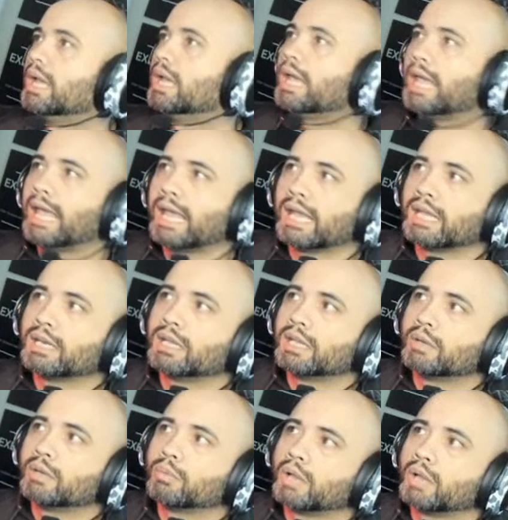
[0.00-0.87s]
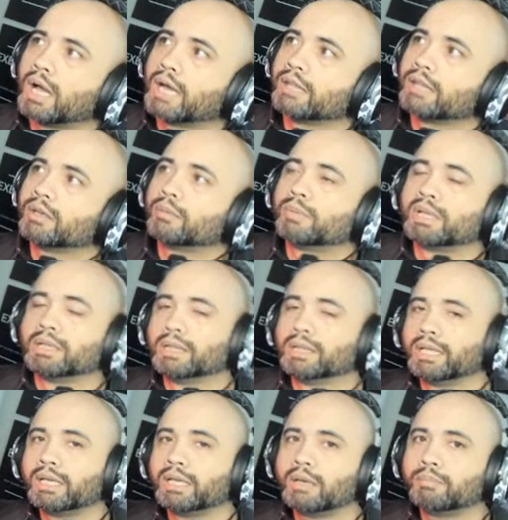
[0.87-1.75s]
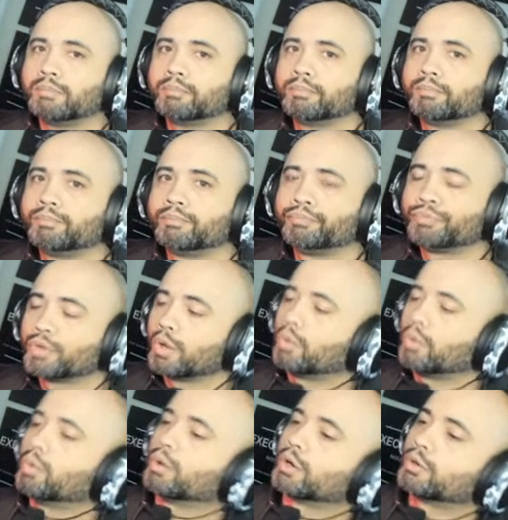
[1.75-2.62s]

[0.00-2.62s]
and it will either be lit up or